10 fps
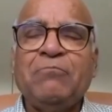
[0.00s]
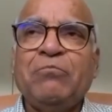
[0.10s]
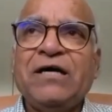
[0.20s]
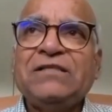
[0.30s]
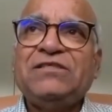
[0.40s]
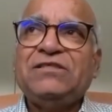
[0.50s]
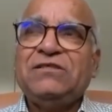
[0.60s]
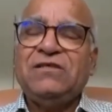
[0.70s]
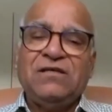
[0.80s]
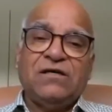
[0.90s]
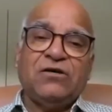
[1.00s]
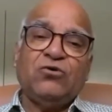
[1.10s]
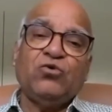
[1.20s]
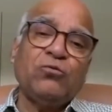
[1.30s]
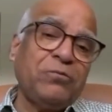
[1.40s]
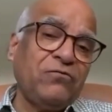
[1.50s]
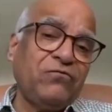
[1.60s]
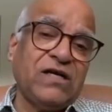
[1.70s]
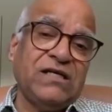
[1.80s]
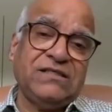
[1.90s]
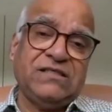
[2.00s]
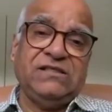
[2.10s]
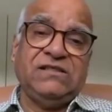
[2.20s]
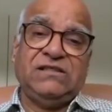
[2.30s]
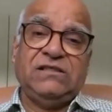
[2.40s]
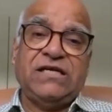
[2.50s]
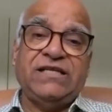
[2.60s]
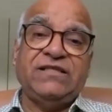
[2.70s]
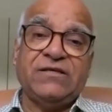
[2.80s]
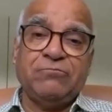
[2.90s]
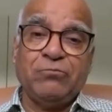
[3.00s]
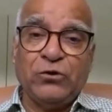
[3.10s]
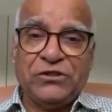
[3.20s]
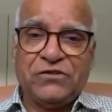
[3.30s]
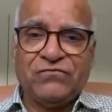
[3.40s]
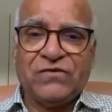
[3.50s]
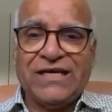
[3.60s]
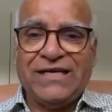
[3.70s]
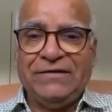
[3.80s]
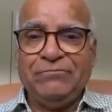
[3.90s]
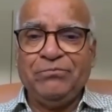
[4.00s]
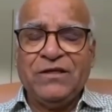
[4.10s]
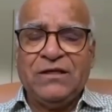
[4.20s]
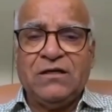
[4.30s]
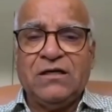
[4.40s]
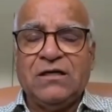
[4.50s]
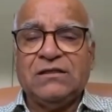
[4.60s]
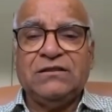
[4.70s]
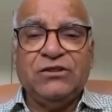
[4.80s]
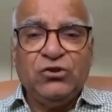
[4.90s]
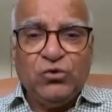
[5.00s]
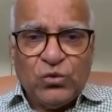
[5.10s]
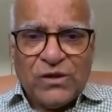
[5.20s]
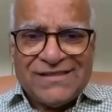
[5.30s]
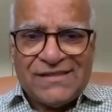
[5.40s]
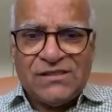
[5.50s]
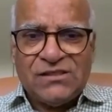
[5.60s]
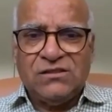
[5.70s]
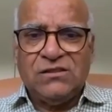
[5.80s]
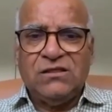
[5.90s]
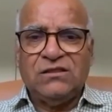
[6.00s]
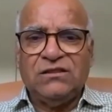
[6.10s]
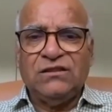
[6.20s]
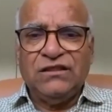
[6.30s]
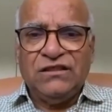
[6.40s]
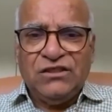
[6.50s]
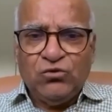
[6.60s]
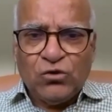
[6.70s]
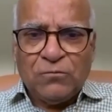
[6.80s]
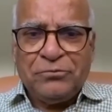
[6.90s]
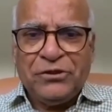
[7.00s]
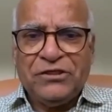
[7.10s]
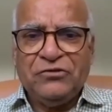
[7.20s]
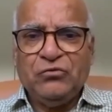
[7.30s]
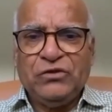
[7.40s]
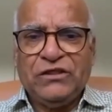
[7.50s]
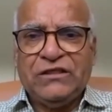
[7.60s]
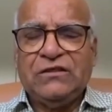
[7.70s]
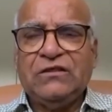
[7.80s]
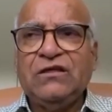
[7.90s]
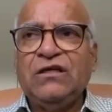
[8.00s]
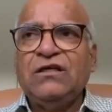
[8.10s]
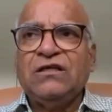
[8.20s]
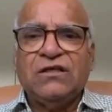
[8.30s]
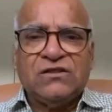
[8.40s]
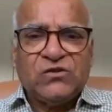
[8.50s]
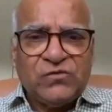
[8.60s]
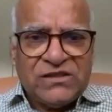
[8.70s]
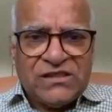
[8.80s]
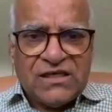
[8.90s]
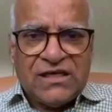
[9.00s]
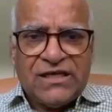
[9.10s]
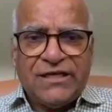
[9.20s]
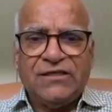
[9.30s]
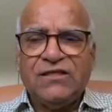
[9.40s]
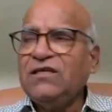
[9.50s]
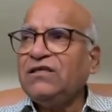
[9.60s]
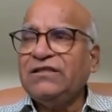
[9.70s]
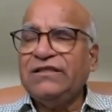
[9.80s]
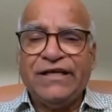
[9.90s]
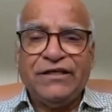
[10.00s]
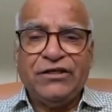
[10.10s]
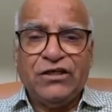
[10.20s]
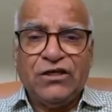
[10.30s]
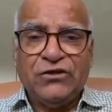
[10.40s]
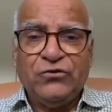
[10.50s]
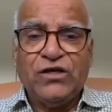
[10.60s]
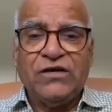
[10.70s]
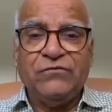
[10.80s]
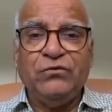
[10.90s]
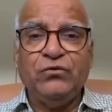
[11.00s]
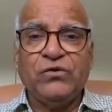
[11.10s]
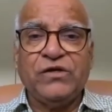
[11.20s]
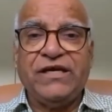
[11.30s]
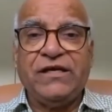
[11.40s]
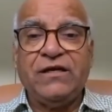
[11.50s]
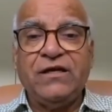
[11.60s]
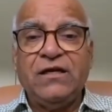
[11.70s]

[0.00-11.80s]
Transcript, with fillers: But a group of countries at that point of time, the US, the European Union, Switzerland, then you have UK,